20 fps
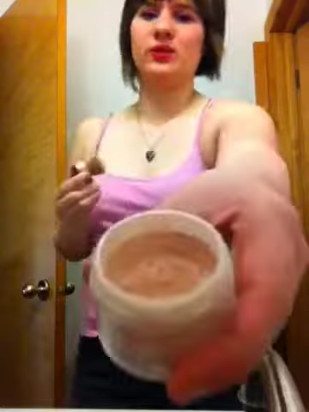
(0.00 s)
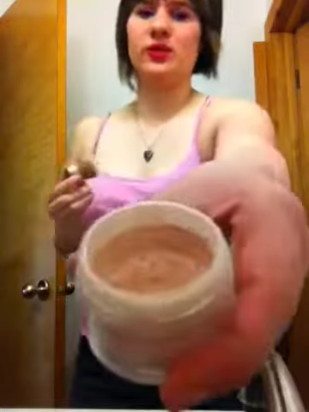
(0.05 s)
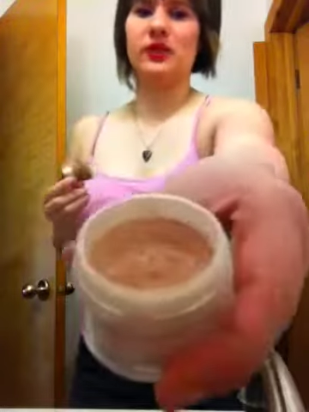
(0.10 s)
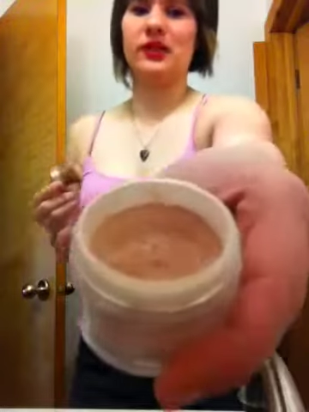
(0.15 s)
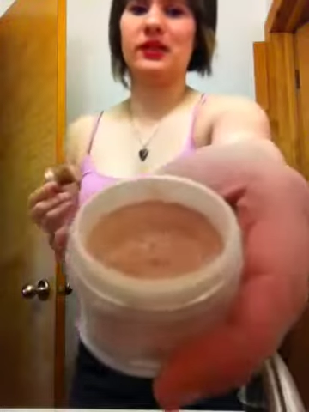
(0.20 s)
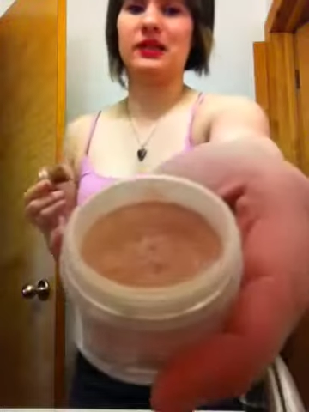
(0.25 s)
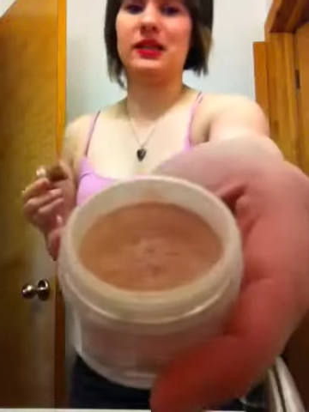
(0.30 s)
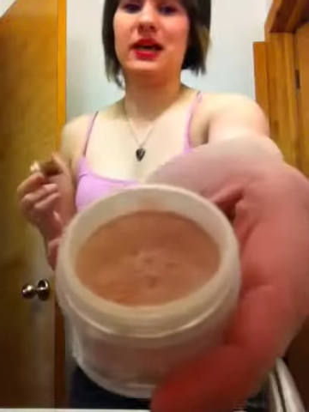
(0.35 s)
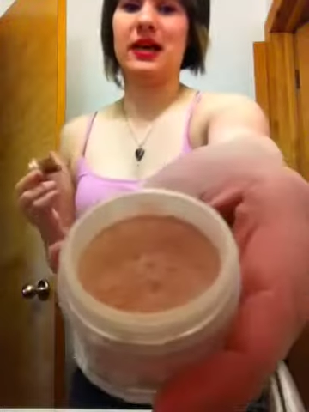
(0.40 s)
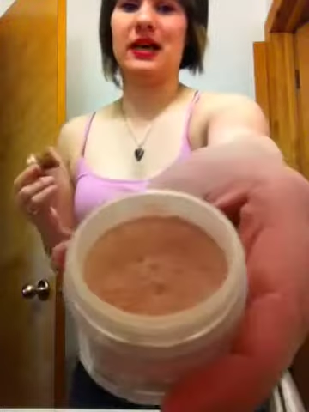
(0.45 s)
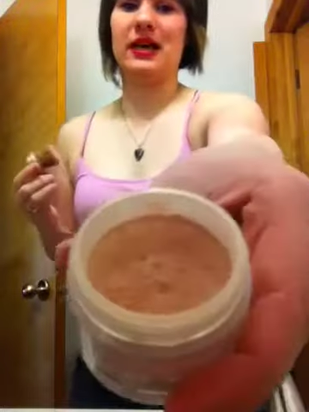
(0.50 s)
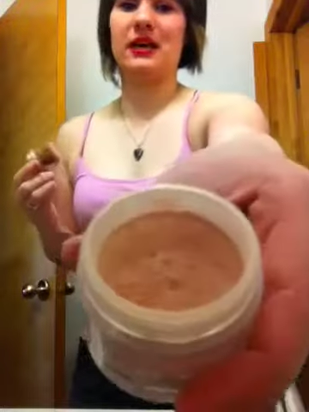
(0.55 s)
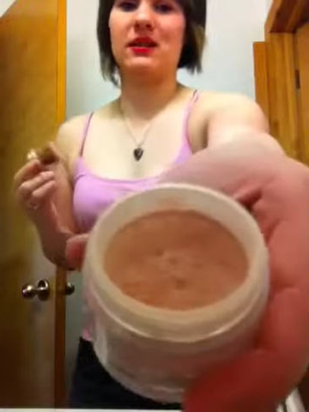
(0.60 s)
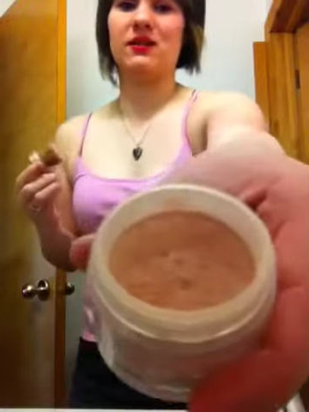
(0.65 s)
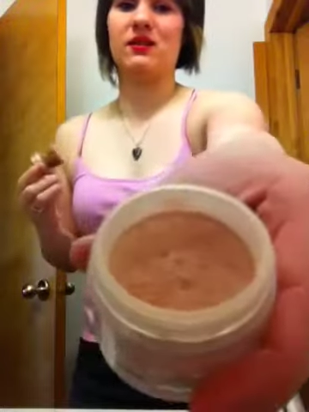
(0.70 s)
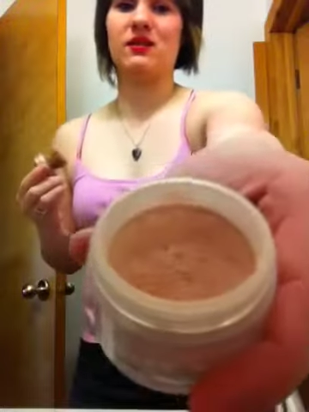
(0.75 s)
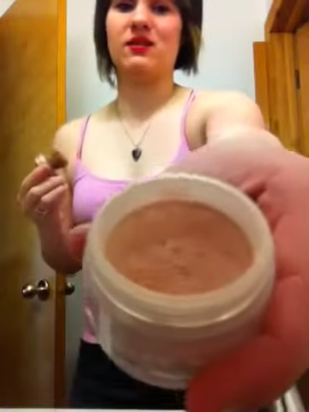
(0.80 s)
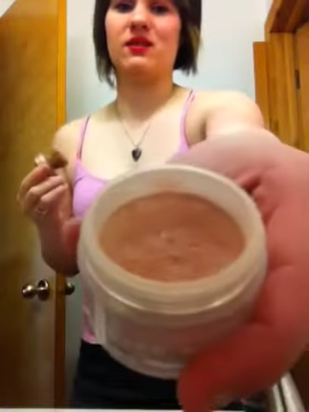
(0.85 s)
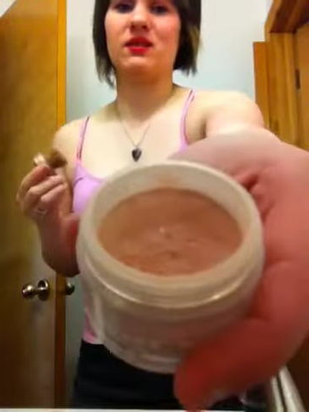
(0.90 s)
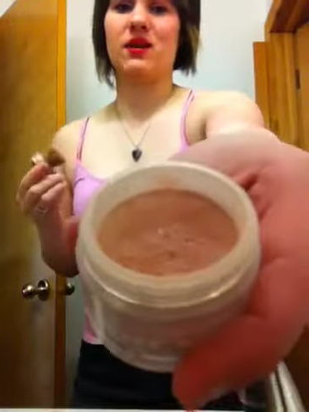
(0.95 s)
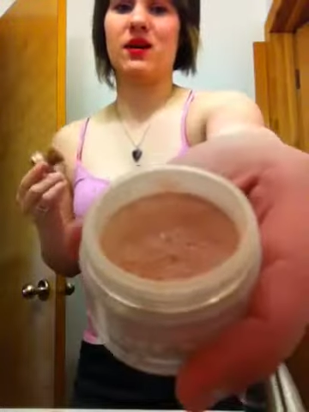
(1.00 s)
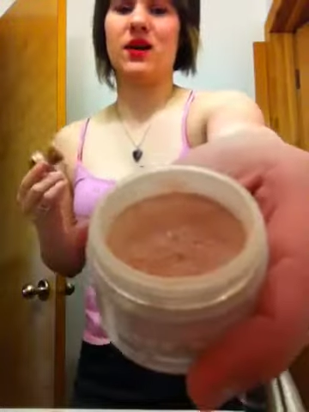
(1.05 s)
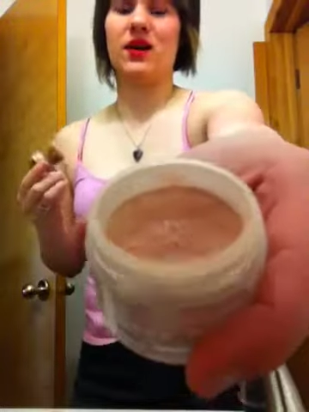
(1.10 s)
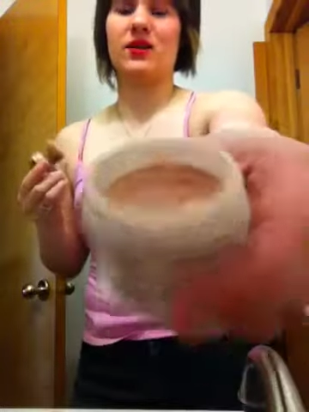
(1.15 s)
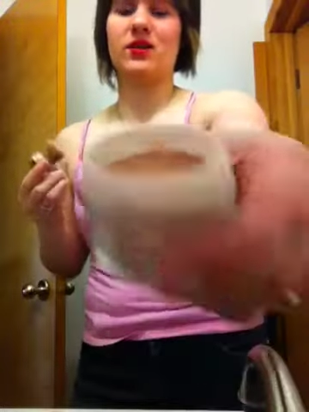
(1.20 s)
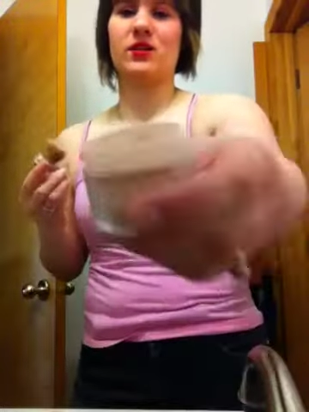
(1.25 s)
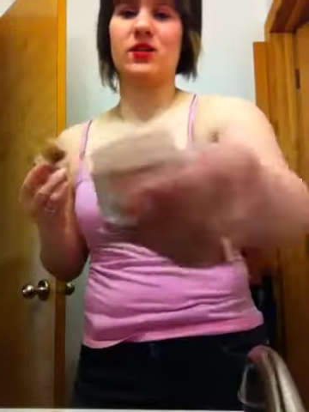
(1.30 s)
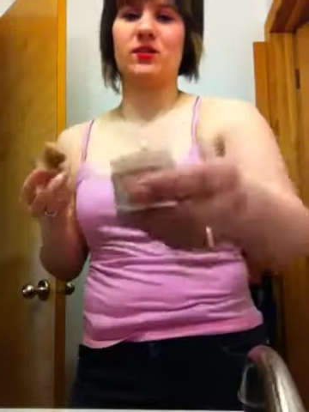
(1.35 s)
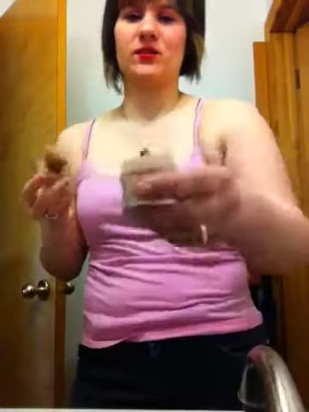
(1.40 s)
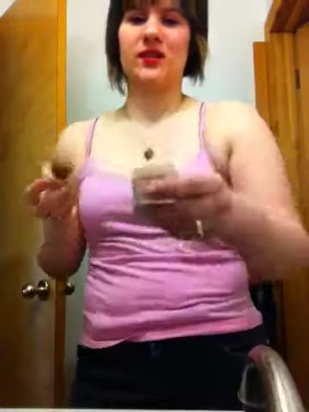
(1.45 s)
really light
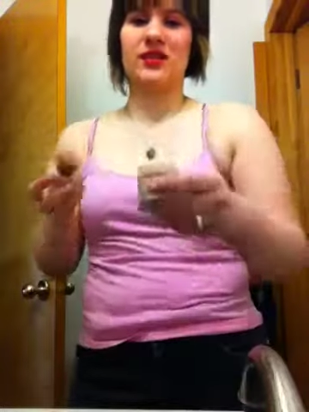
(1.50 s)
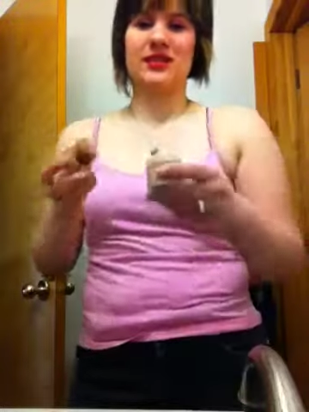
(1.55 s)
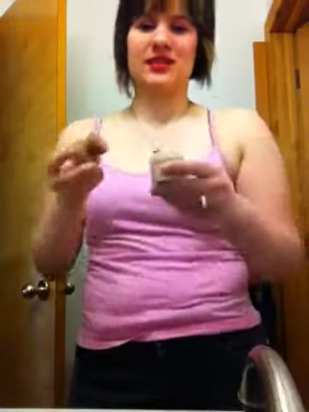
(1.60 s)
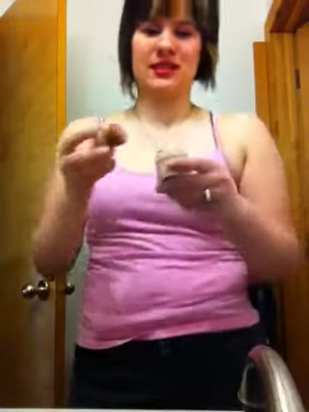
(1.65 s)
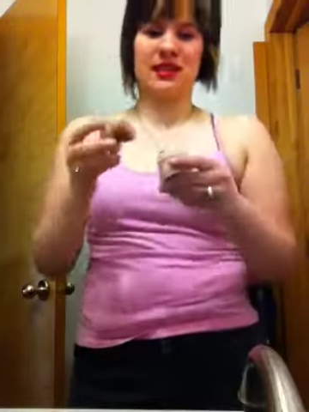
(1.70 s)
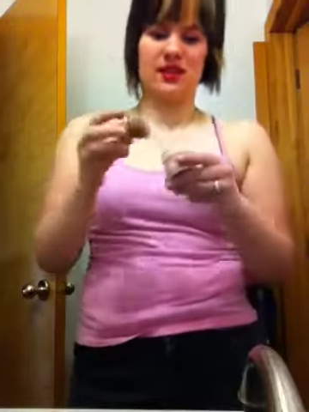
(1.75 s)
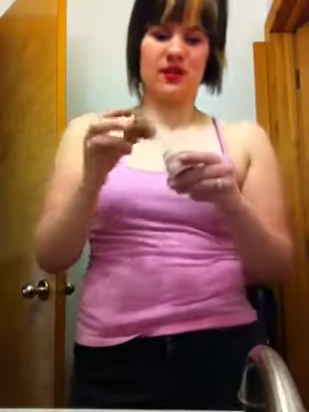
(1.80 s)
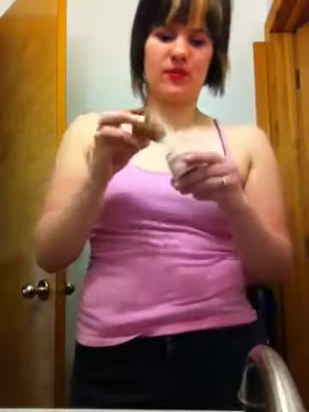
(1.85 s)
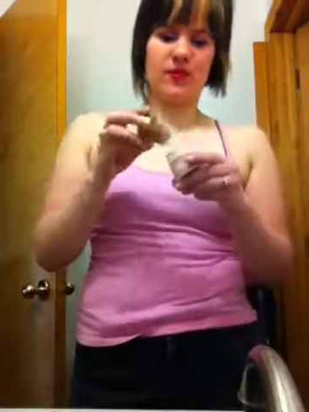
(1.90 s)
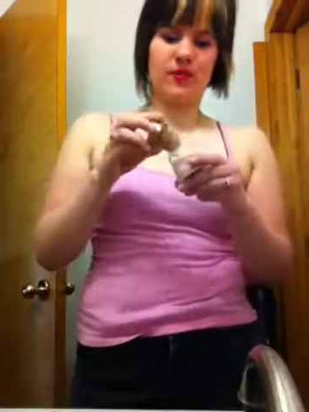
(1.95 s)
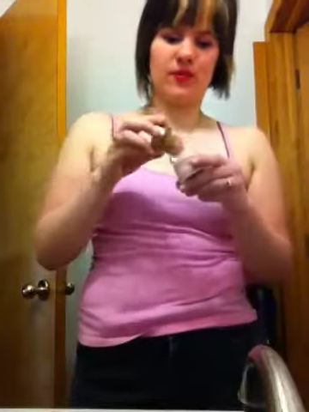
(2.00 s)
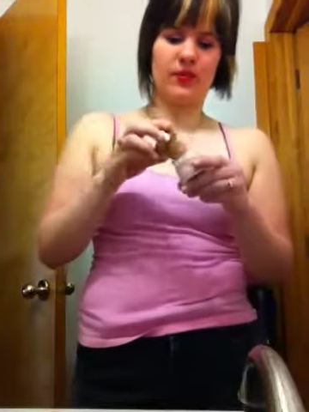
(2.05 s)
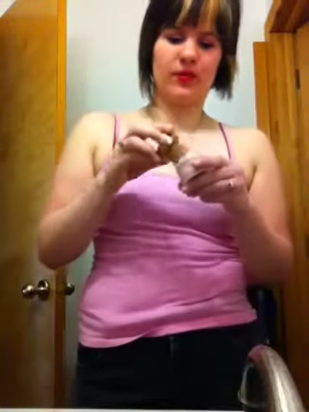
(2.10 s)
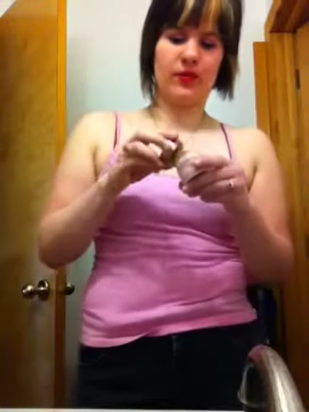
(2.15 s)
on my skin.